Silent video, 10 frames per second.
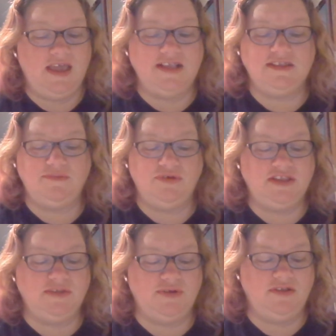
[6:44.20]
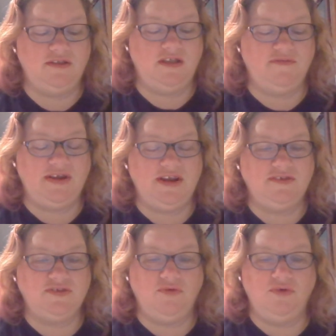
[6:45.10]
He's the principal of my
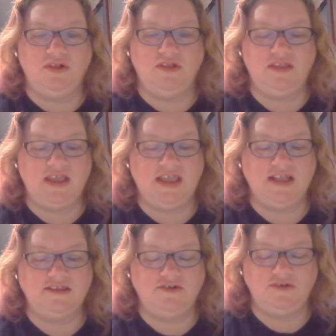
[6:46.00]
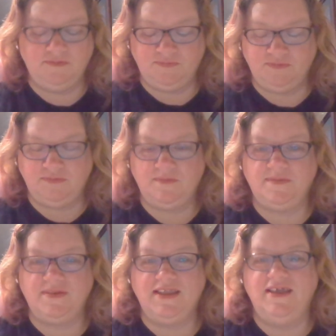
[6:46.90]
new school, I answered.
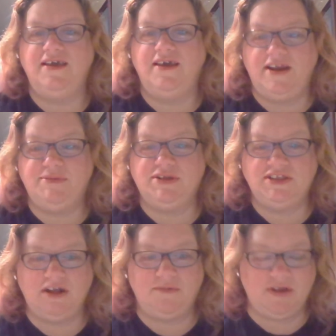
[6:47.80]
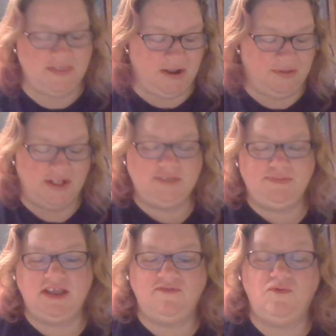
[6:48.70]
And I'm going to stop right there. That's
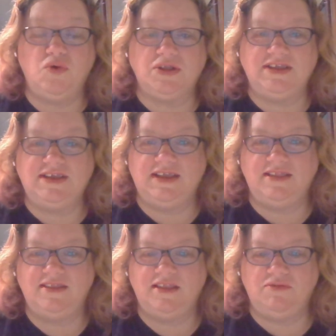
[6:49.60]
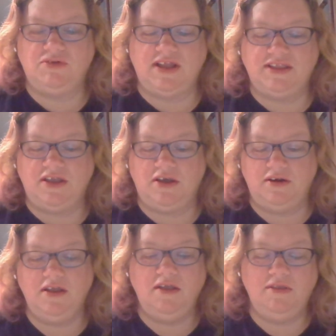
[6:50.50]
page 14 that we're ending
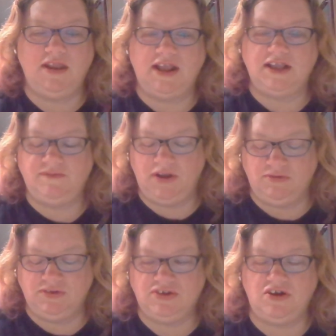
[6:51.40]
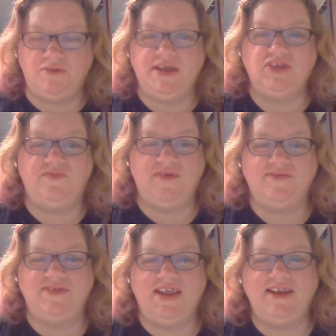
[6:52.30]
on. The next video will start on page
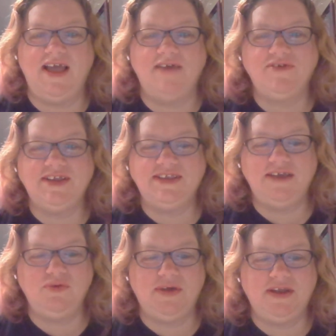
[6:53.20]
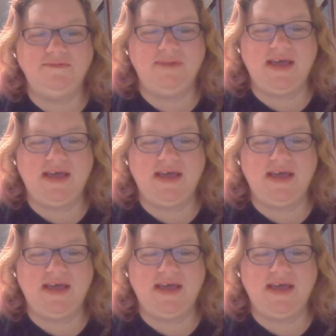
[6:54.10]
15. Have a great day, everyone.